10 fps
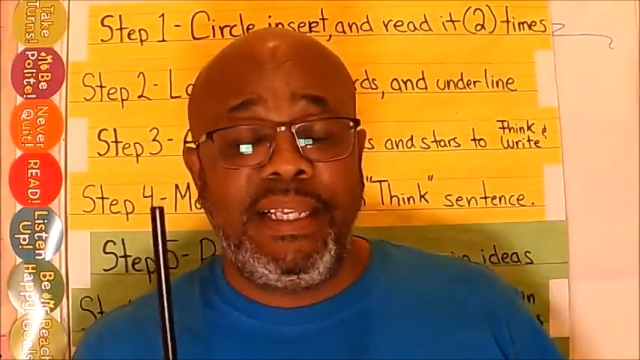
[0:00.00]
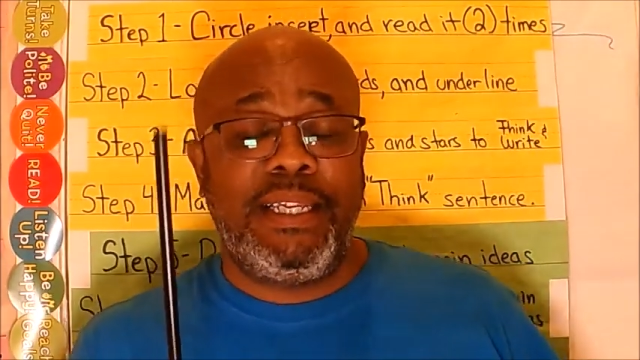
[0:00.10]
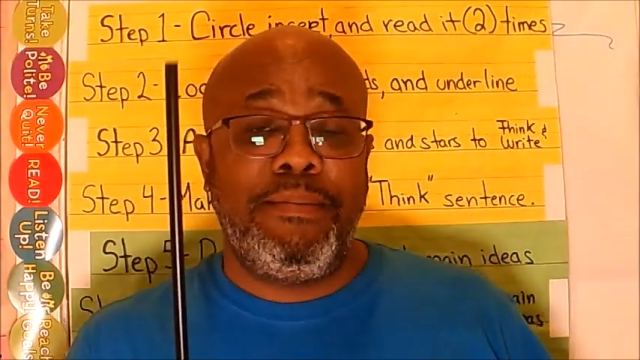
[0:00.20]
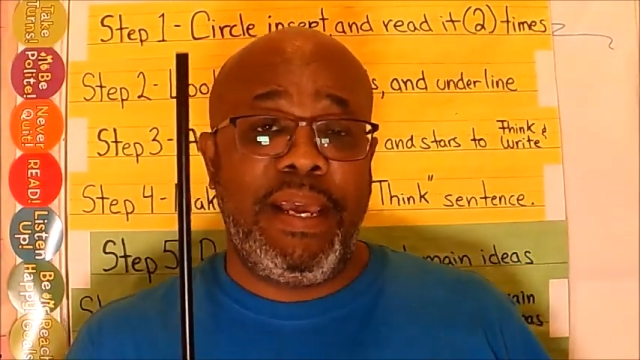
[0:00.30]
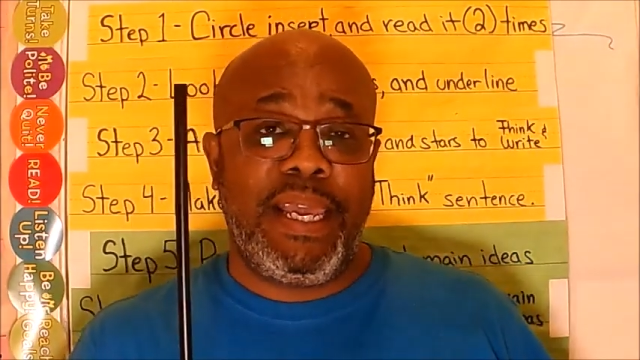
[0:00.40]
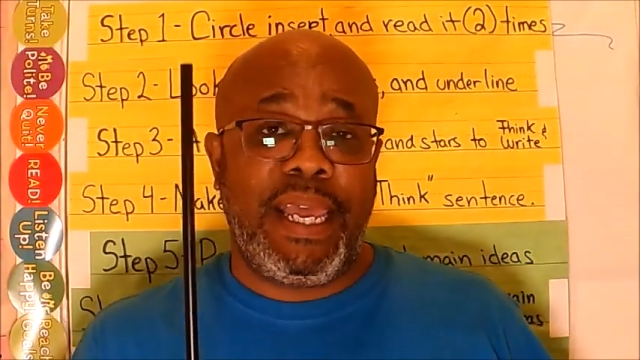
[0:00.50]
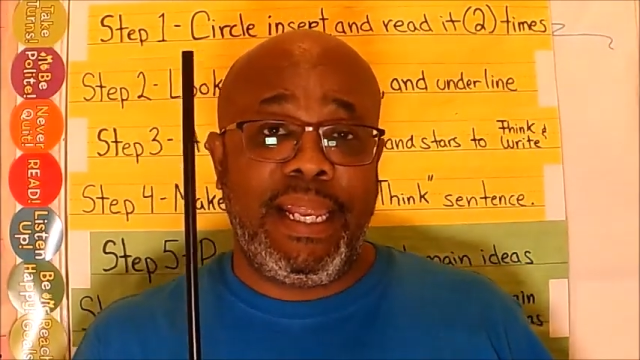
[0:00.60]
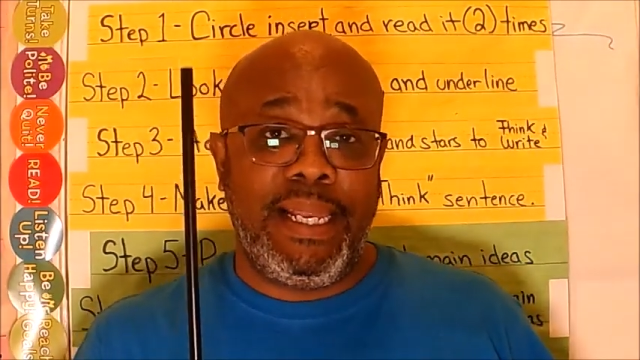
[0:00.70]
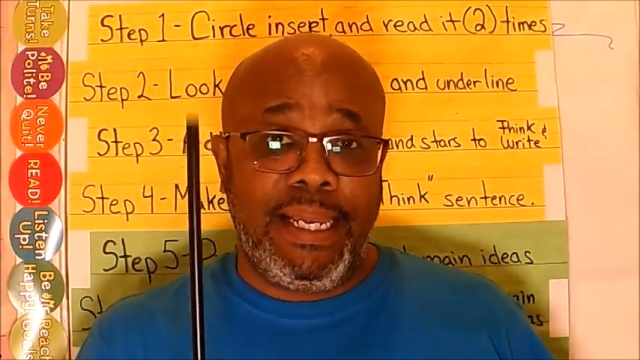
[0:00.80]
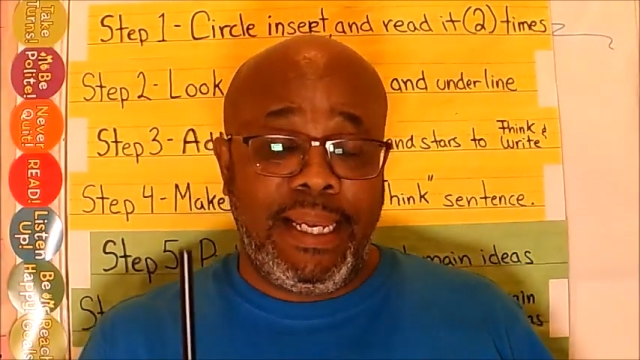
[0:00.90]
to make
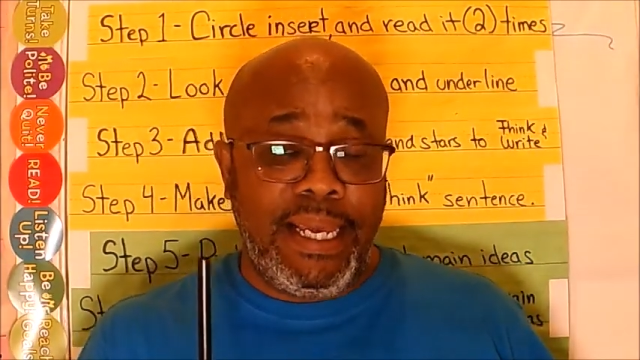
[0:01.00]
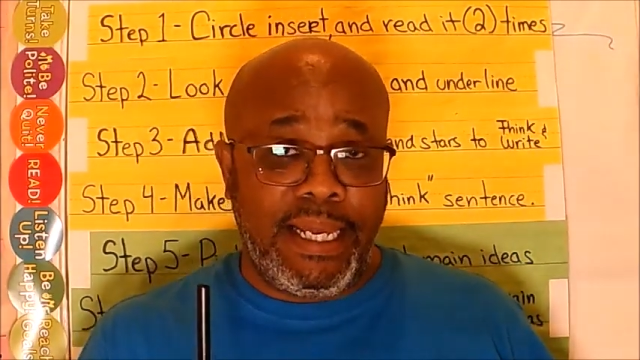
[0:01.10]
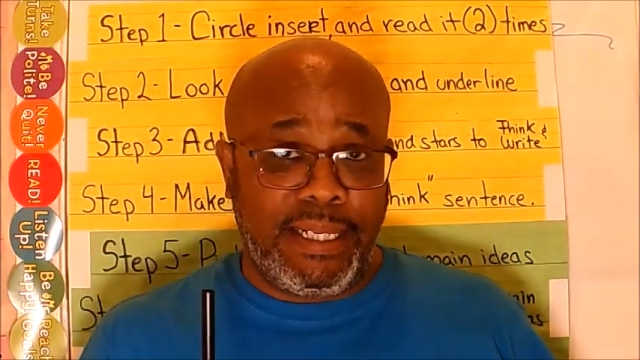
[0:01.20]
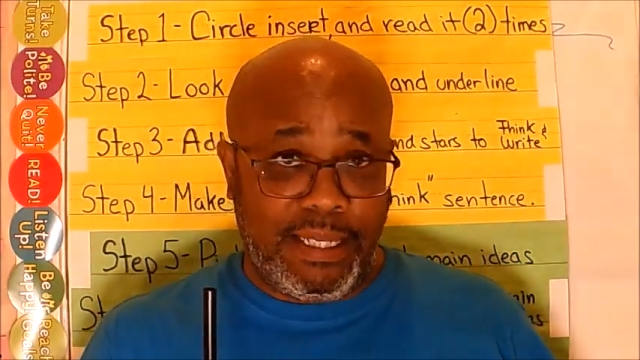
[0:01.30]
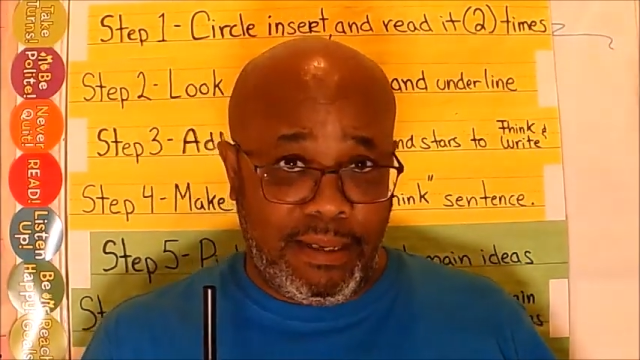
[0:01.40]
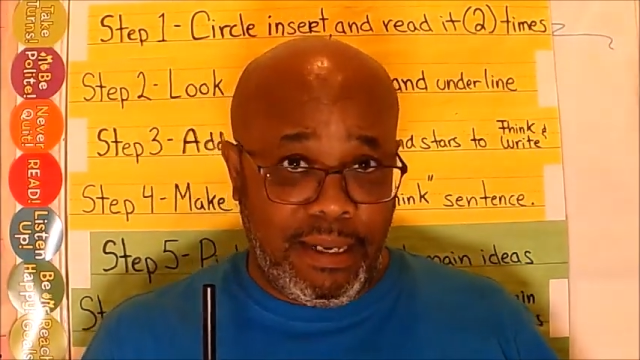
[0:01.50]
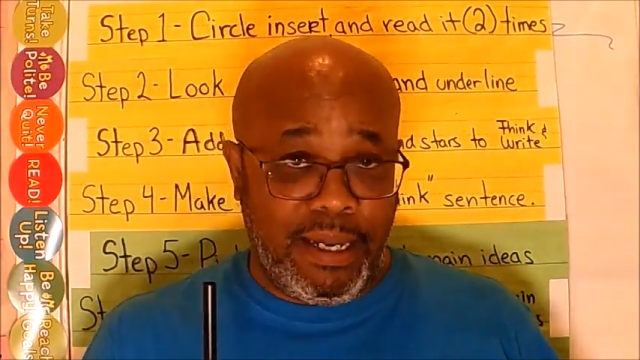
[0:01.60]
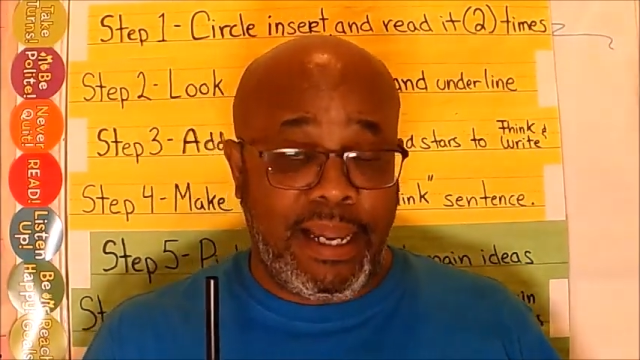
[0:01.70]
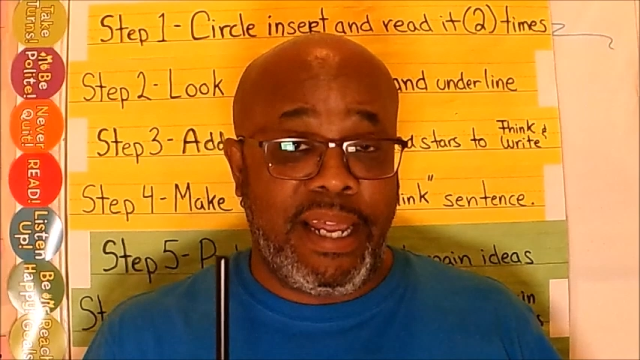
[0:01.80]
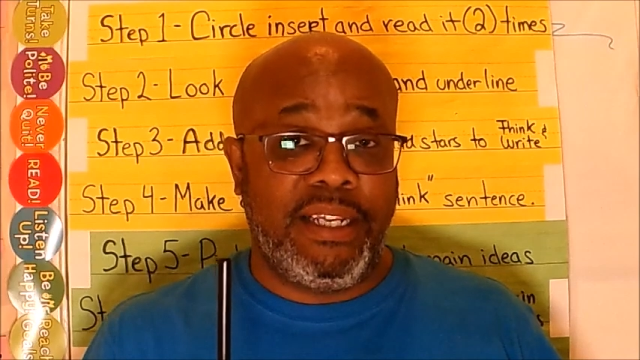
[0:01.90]
a list,
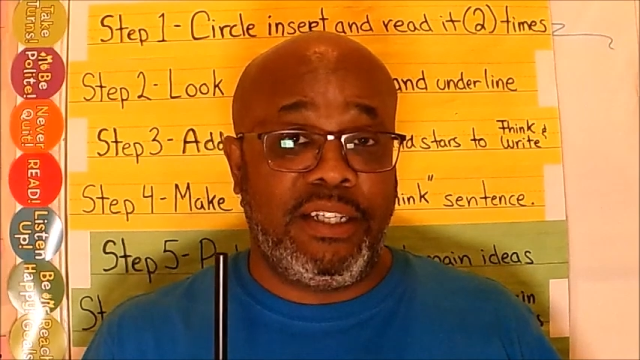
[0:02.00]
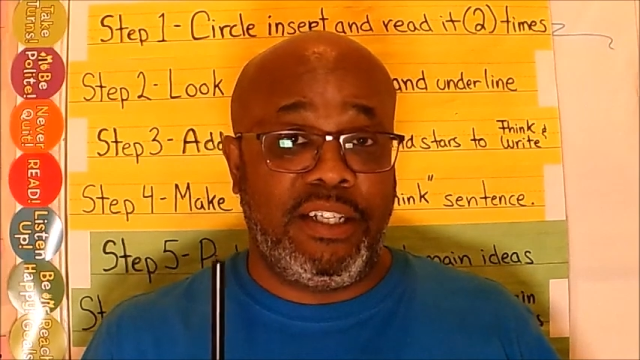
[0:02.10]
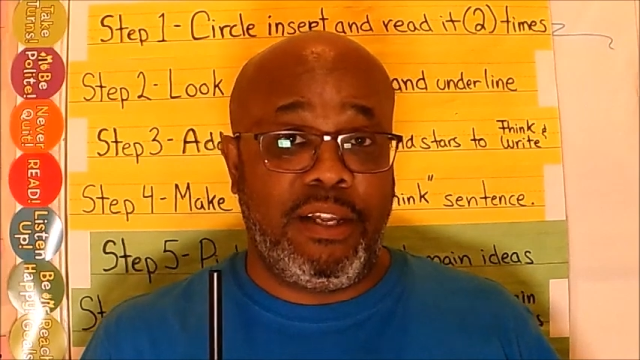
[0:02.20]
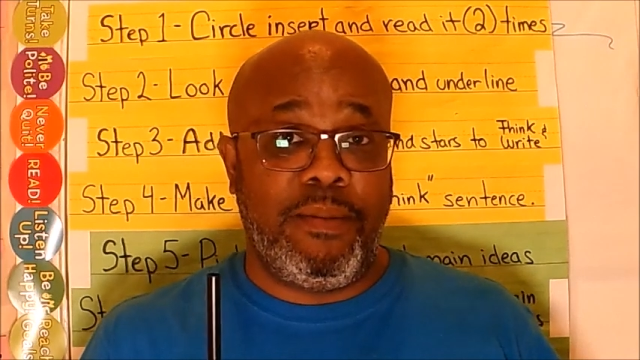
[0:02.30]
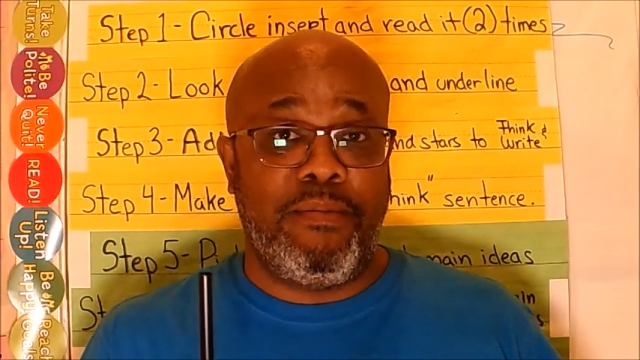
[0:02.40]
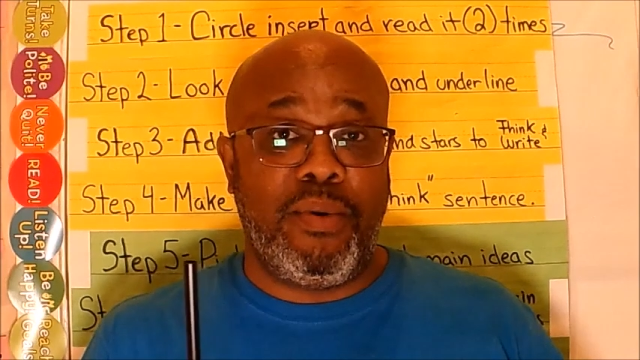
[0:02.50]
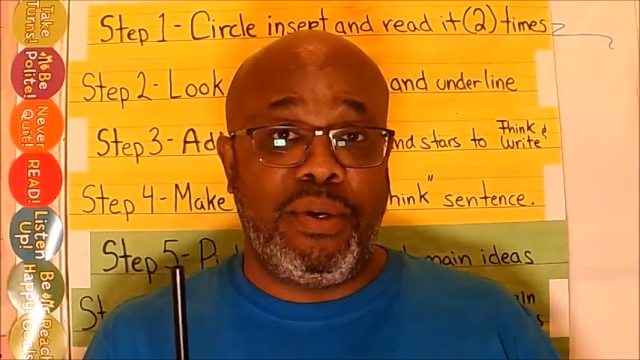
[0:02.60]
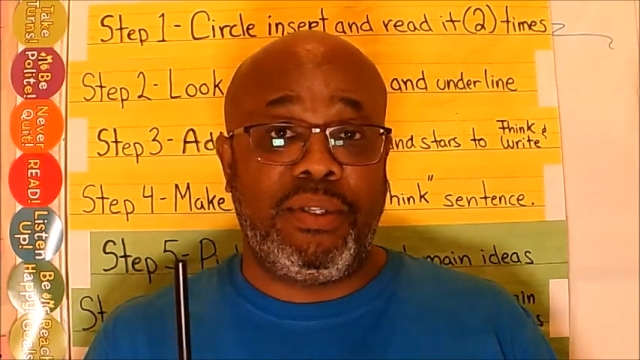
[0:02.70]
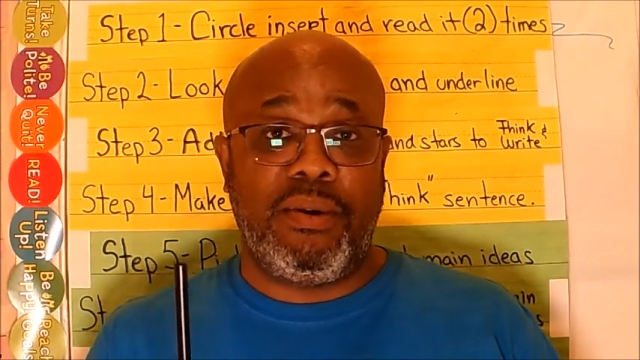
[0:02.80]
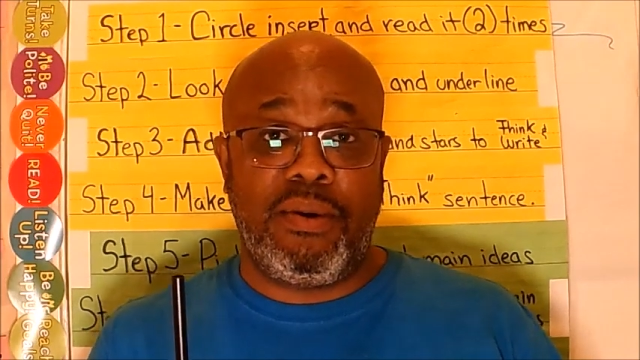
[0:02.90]
ladies and gentlemen,
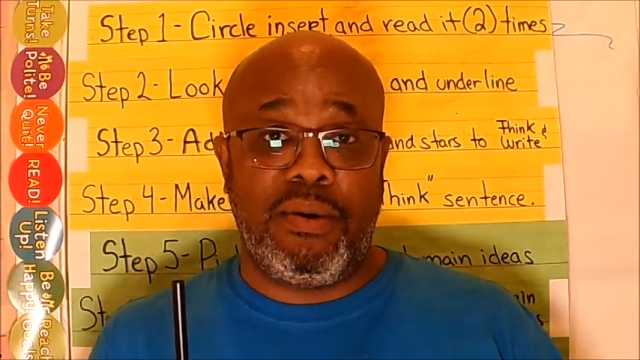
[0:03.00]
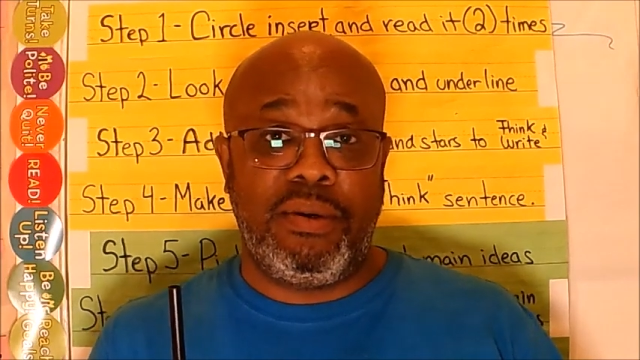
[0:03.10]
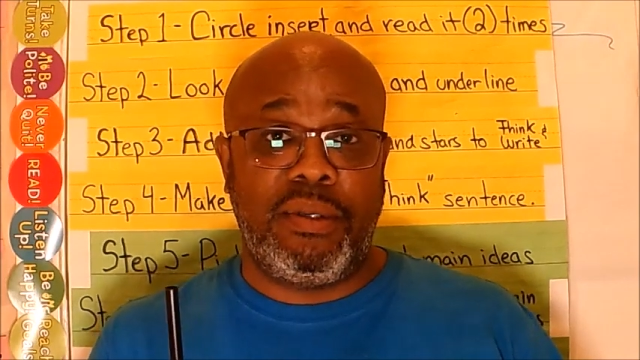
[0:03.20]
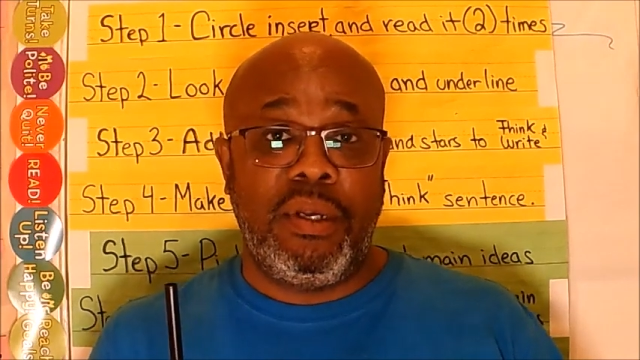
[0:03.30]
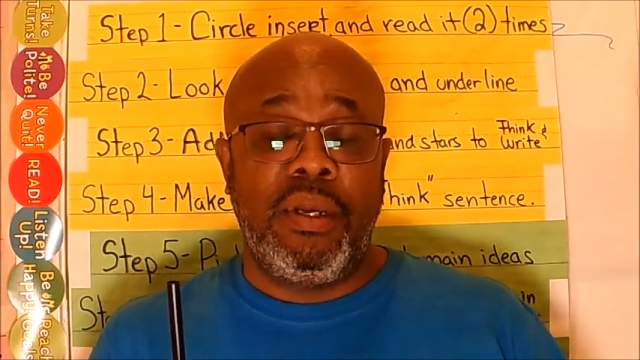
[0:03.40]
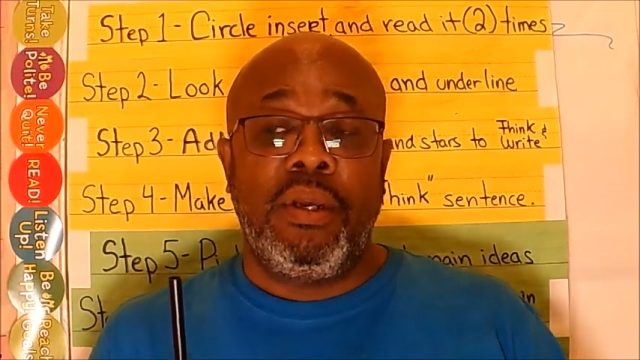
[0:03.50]
boys and girls,